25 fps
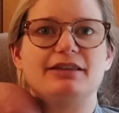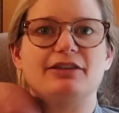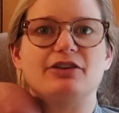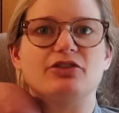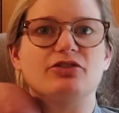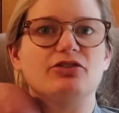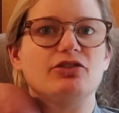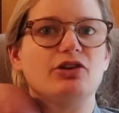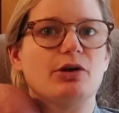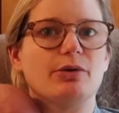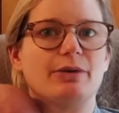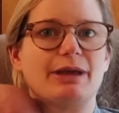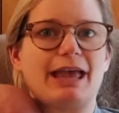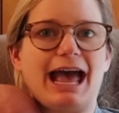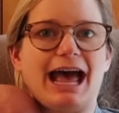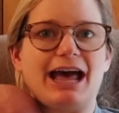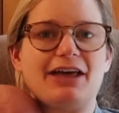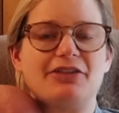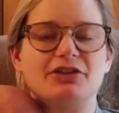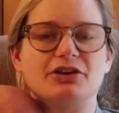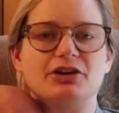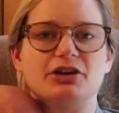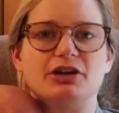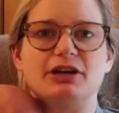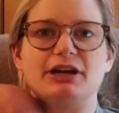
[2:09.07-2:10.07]
There's no
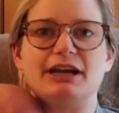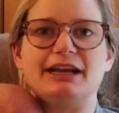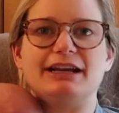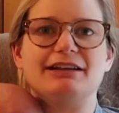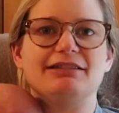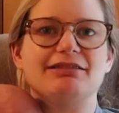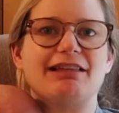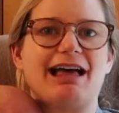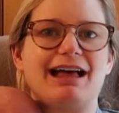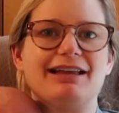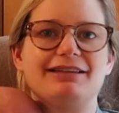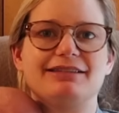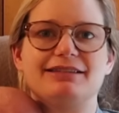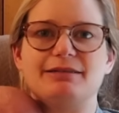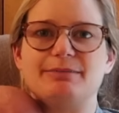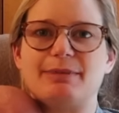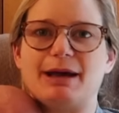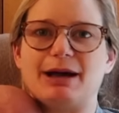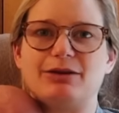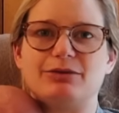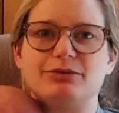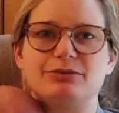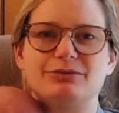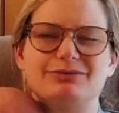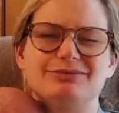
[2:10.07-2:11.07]
catheter and it lasts
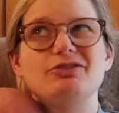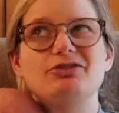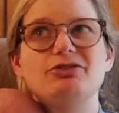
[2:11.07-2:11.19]
about